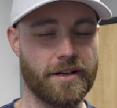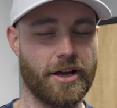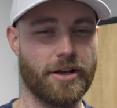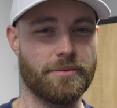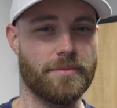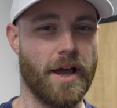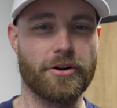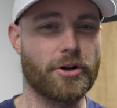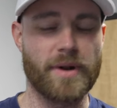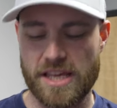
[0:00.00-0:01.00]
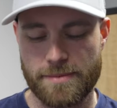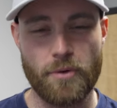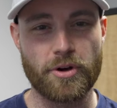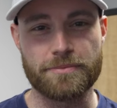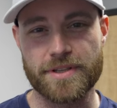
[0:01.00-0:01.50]
Uh, I don't know anything
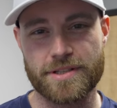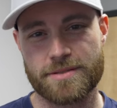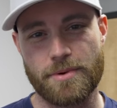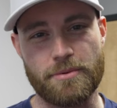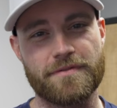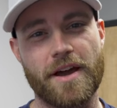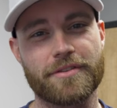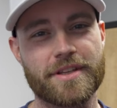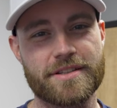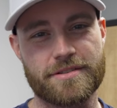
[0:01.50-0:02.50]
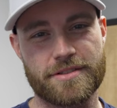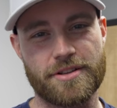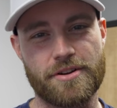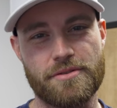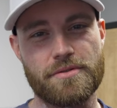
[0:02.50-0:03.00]
about One Piece. We found these at the
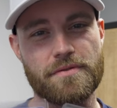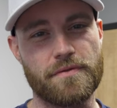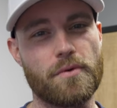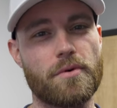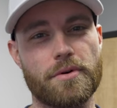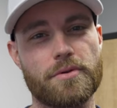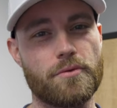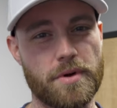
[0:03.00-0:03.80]
show for Will.